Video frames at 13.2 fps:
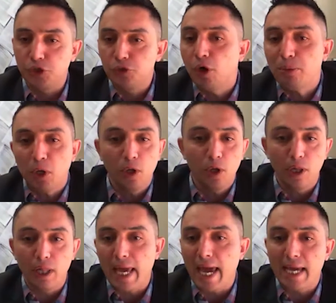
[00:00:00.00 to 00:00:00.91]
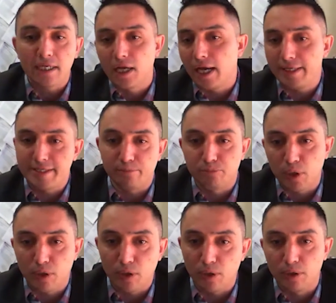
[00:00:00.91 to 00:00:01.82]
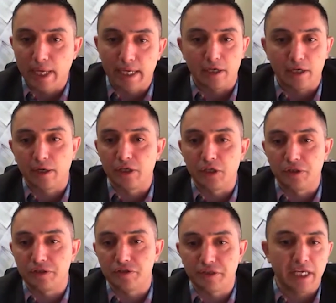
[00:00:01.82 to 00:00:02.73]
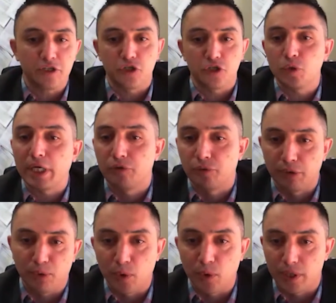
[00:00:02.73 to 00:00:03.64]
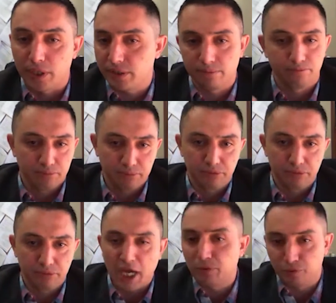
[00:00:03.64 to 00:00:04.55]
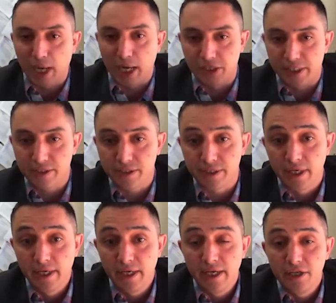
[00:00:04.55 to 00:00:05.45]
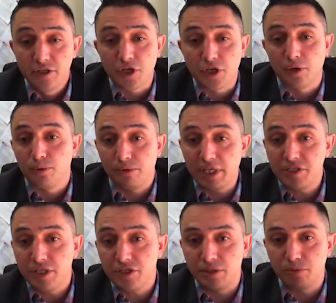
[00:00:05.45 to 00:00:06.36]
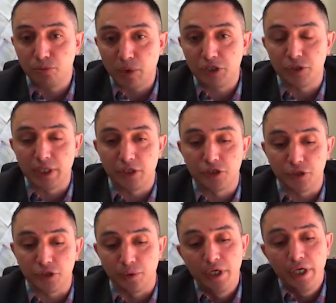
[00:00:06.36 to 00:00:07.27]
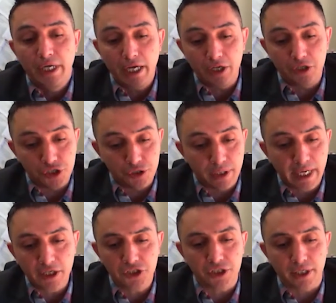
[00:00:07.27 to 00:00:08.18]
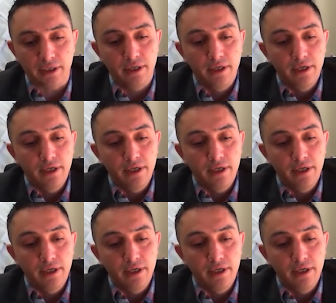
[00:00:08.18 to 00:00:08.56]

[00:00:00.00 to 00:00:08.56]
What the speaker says: doable, analyzable, like things you can report type of projects. So this is what you need to do. Education.